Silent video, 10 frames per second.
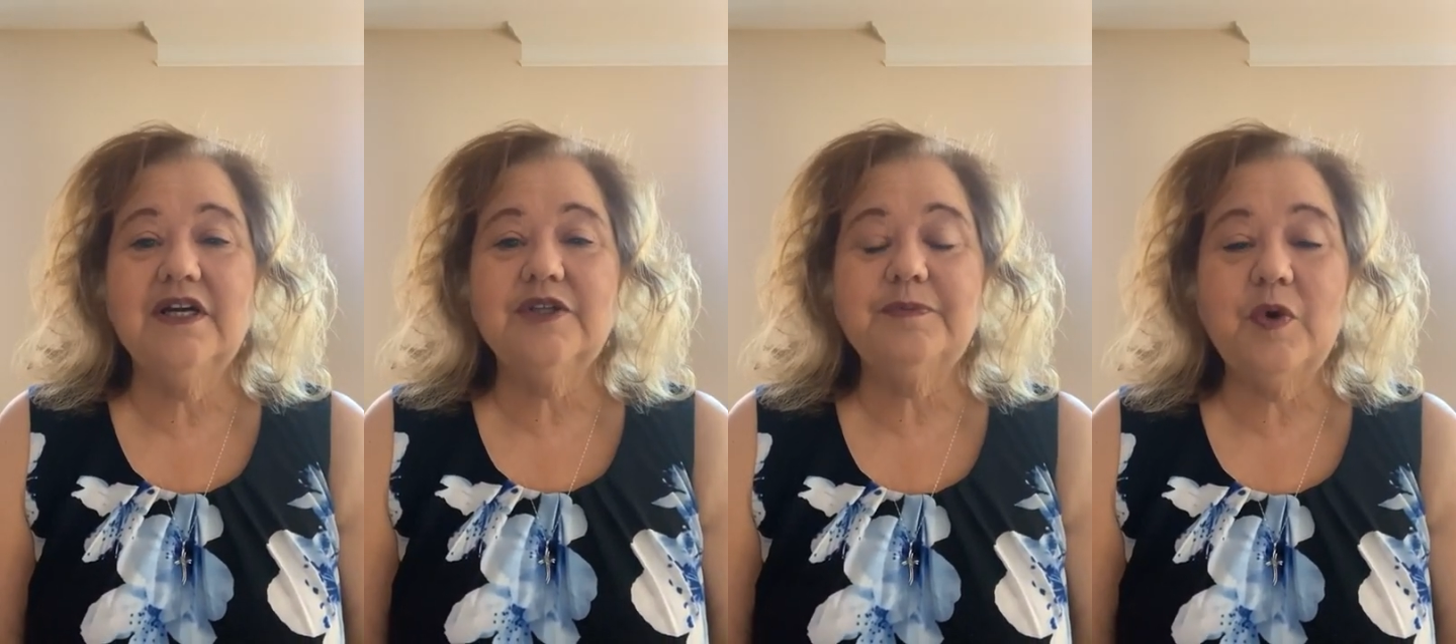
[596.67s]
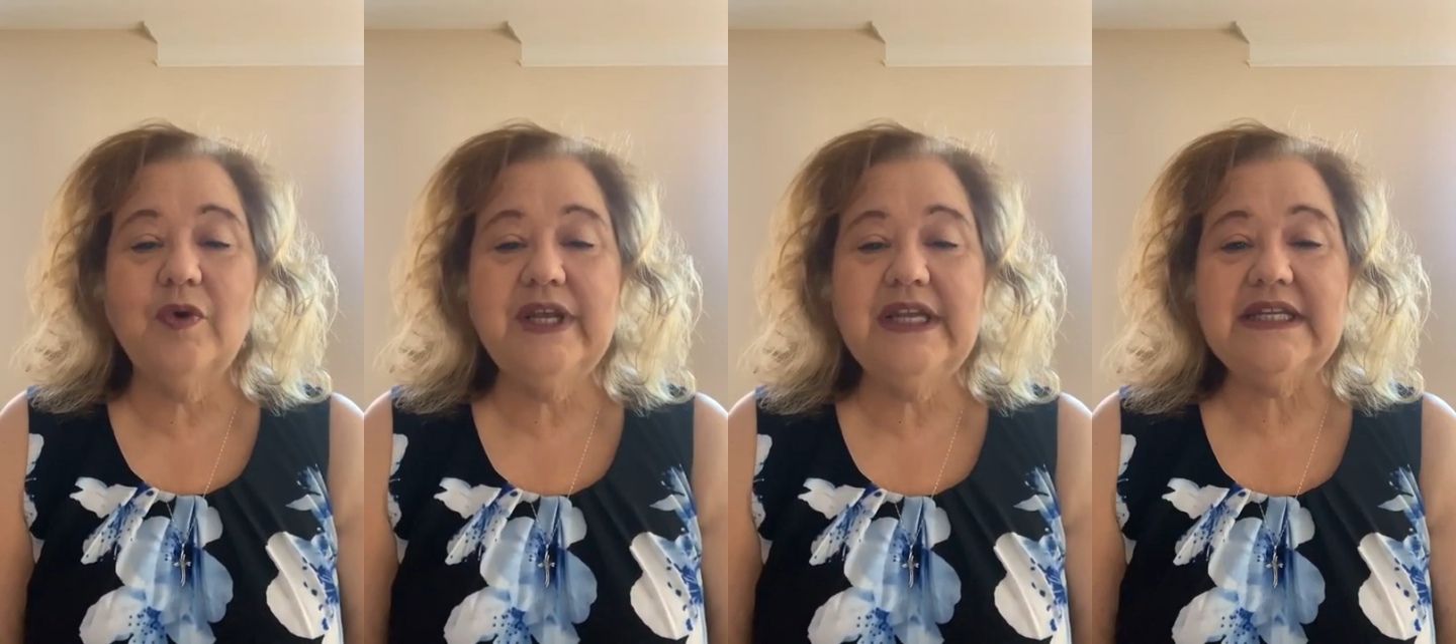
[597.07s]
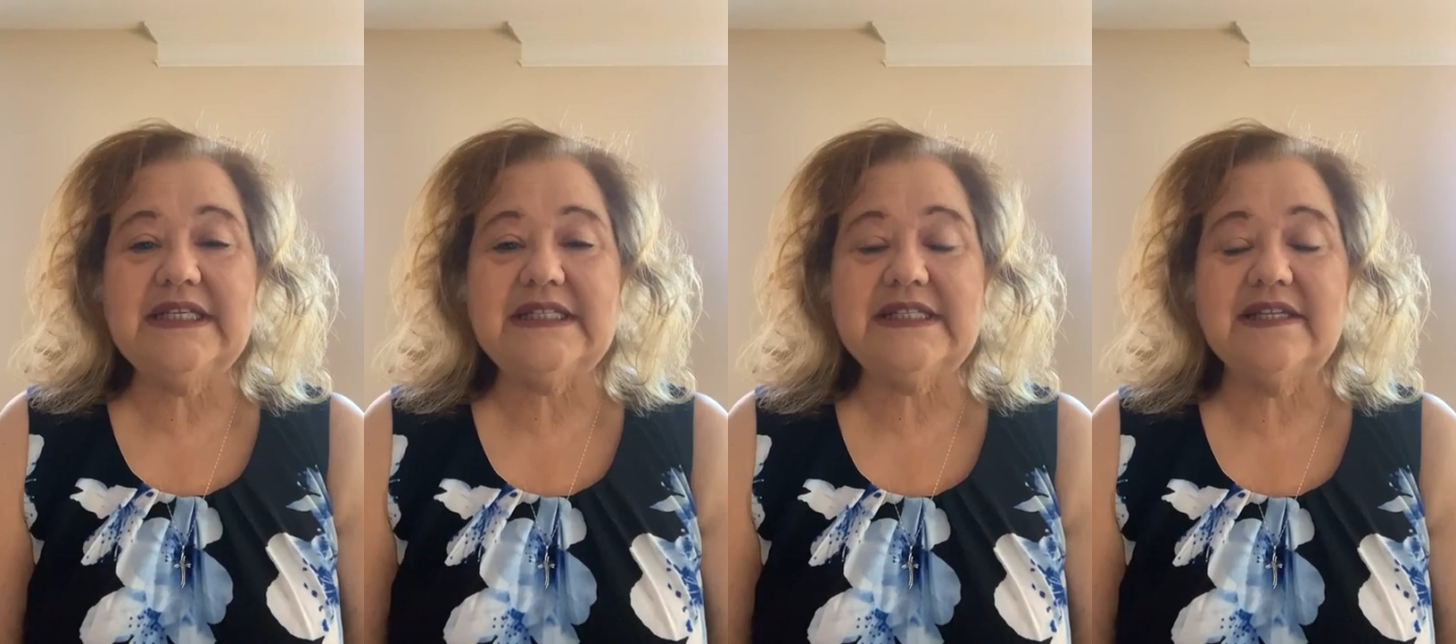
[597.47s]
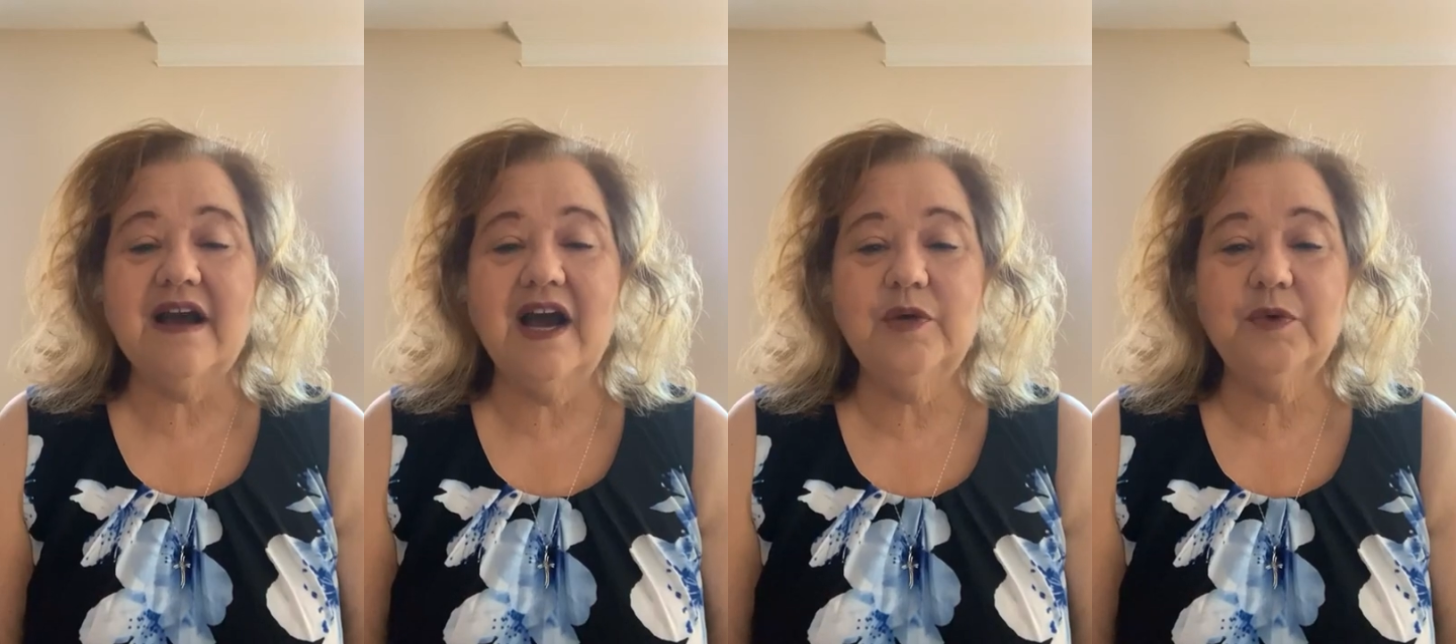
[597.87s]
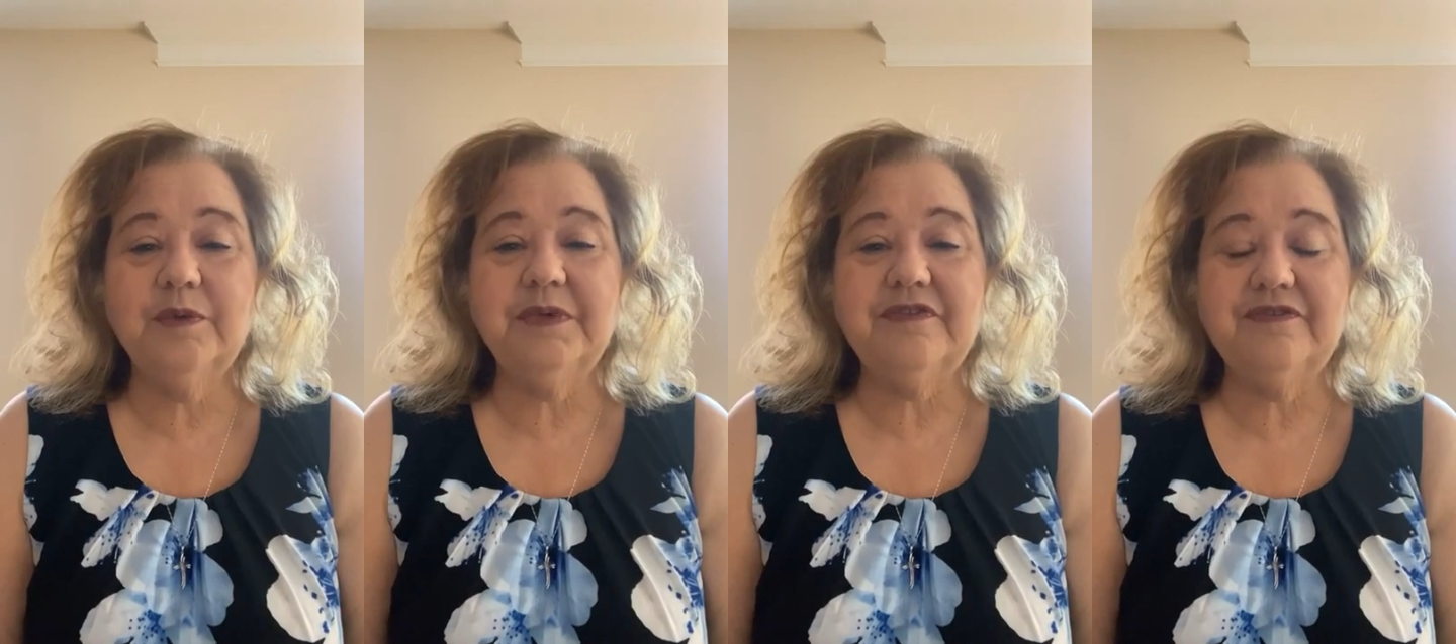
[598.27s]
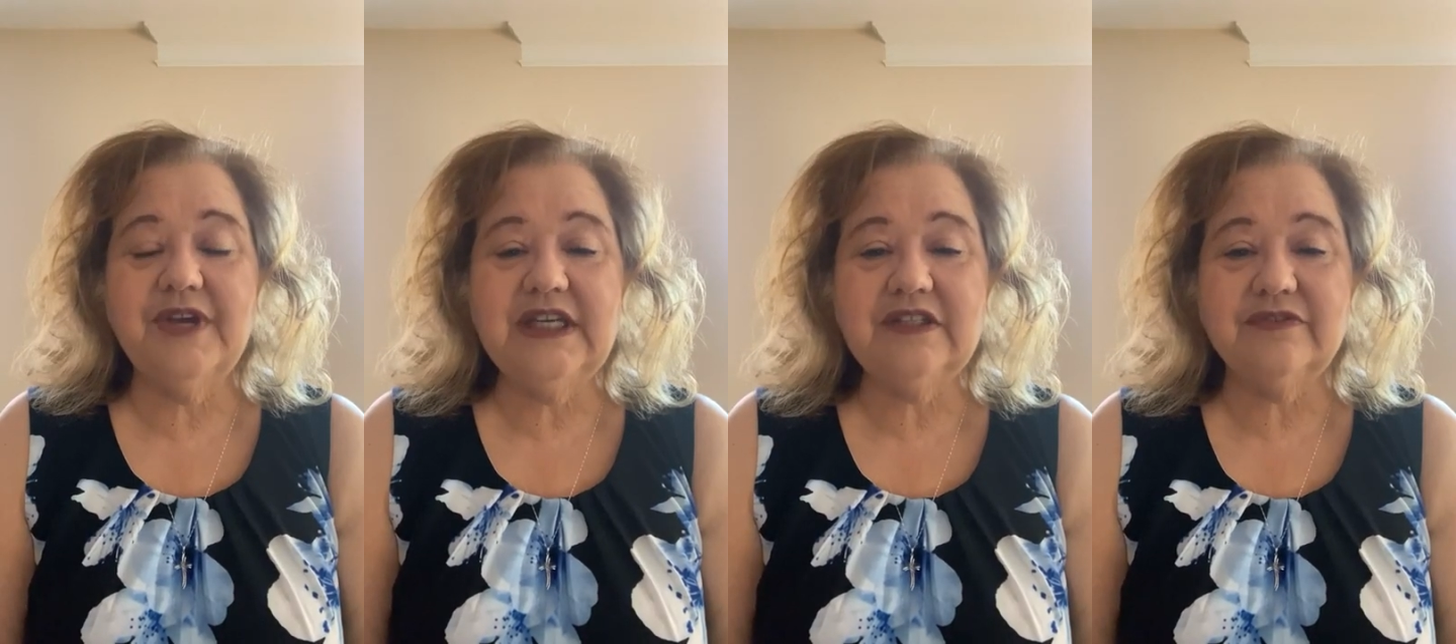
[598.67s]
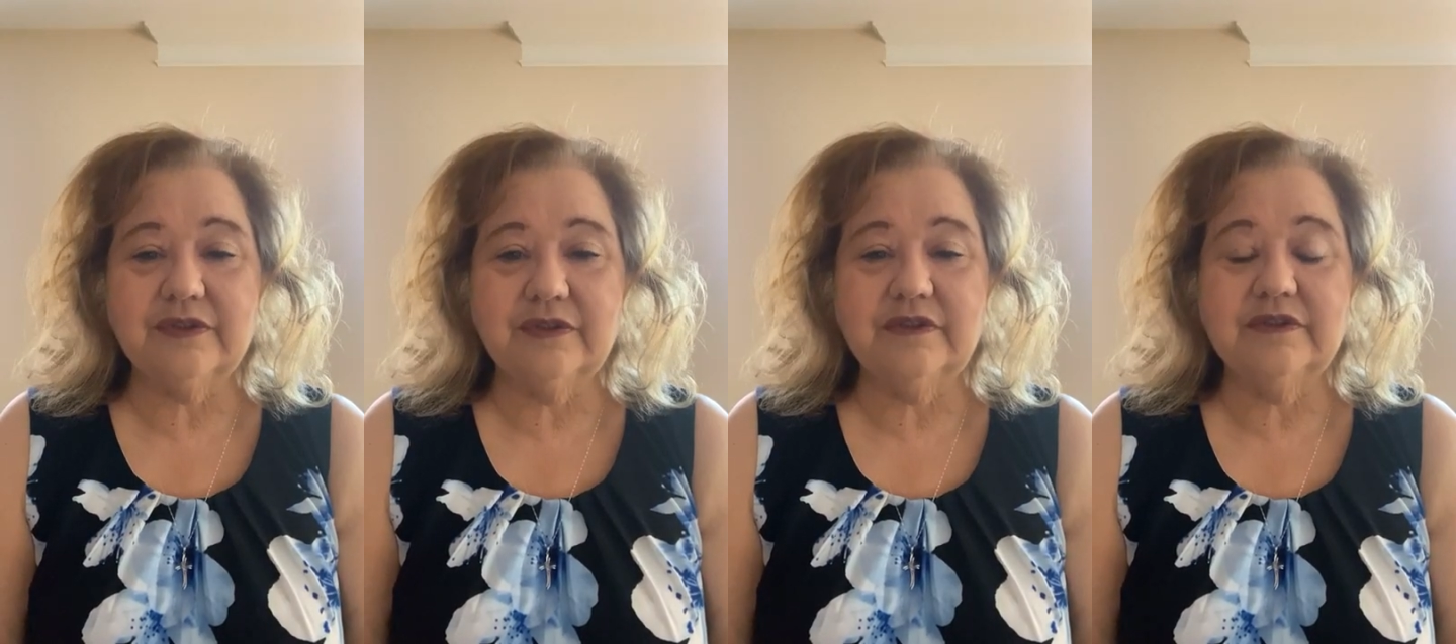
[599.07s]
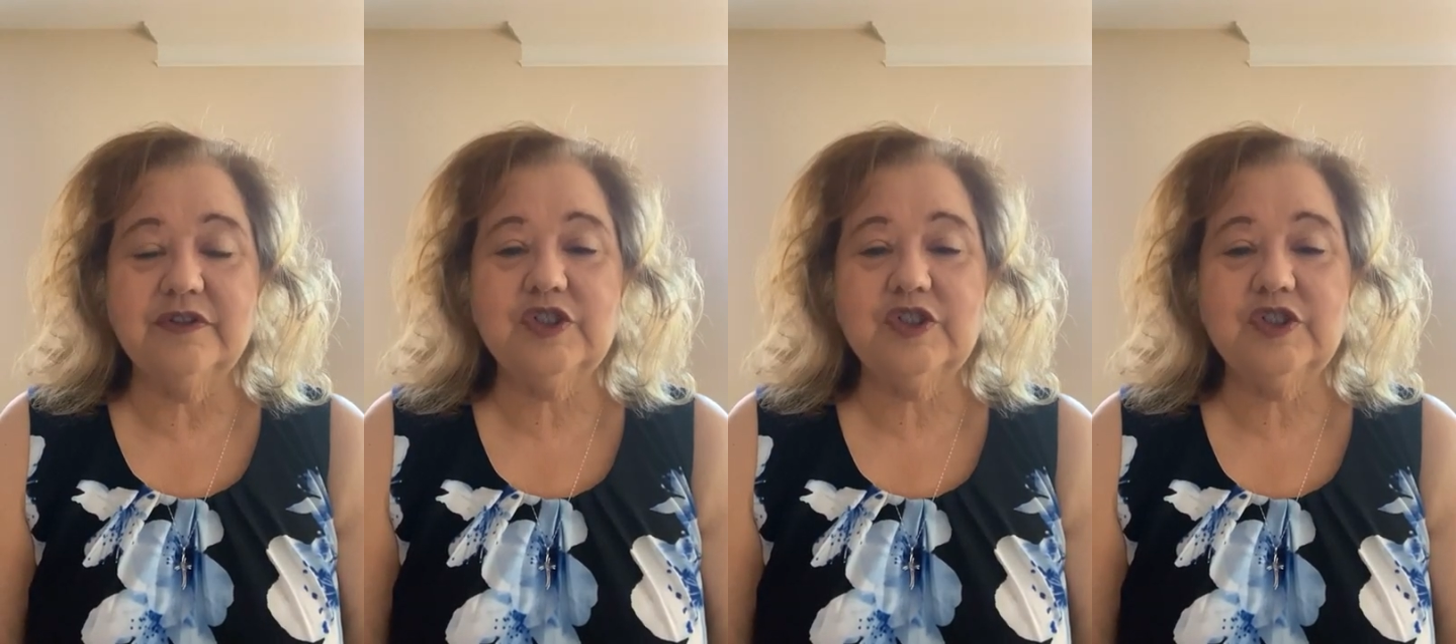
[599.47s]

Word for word: The point is that I will be faithful